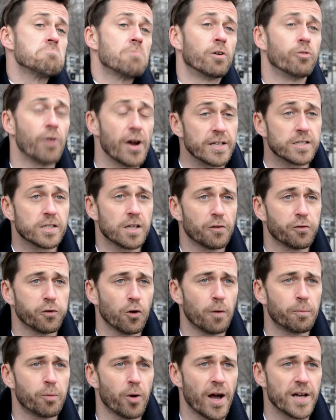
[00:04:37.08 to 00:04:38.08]
raise their
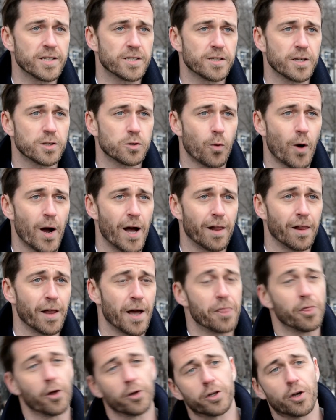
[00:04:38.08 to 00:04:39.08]
floor prices as well,
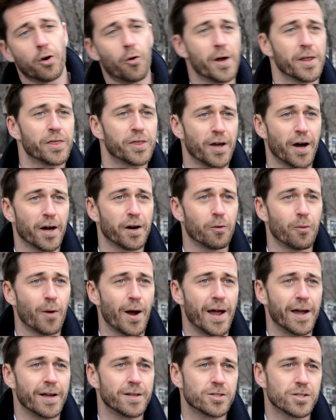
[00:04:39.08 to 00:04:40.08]
and not go it the other
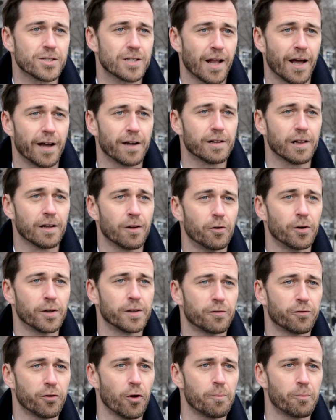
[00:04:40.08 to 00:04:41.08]
way, just like lower
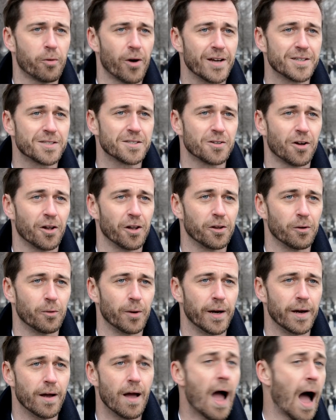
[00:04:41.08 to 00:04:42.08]
the floor prices all the
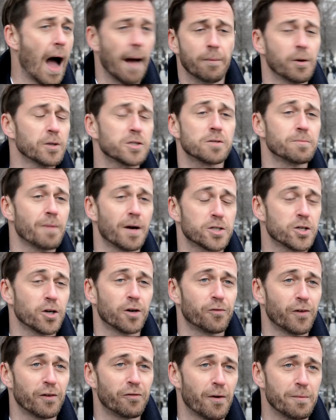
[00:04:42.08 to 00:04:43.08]
way. I'm not so much
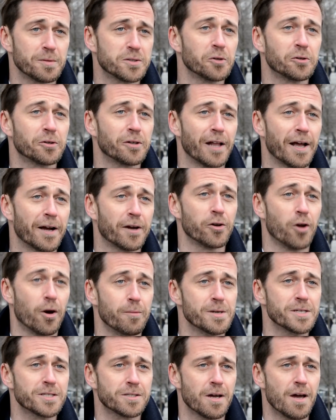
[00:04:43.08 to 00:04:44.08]
of a pharmaceutical
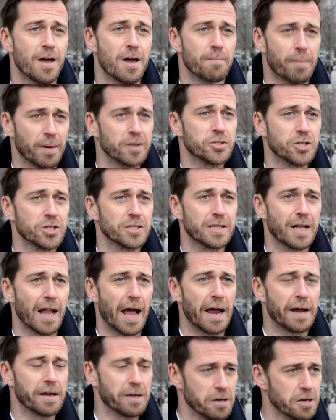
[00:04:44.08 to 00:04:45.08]
economist, but just
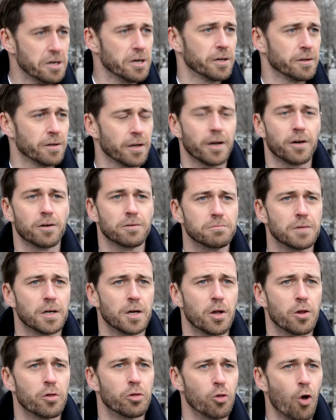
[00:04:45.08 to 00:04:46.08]
like, you know,
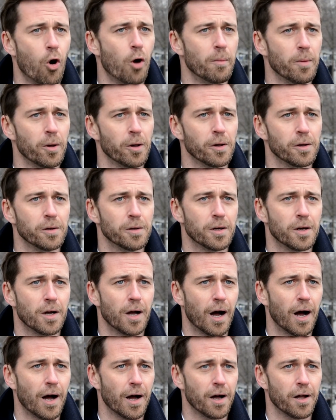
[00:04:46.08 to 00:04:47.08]

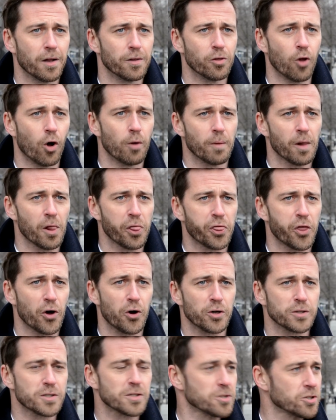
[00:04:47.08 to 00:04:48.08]
normal
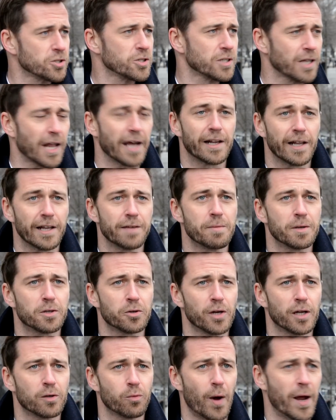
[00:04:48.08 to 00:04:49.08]
thoughts just like lead me
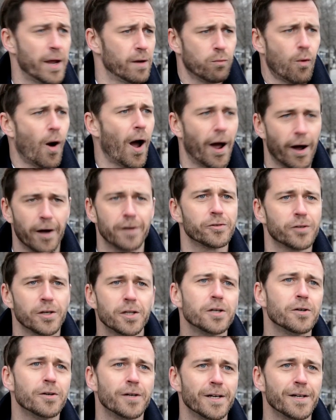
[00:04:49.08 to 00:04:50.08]
to that way. Why aren't they
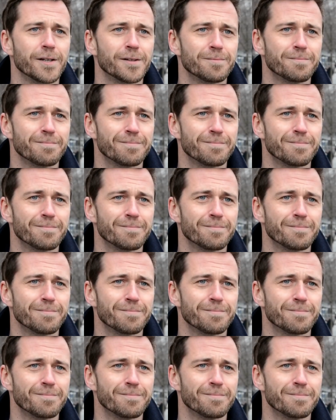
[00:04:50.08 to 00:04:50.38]
doing it?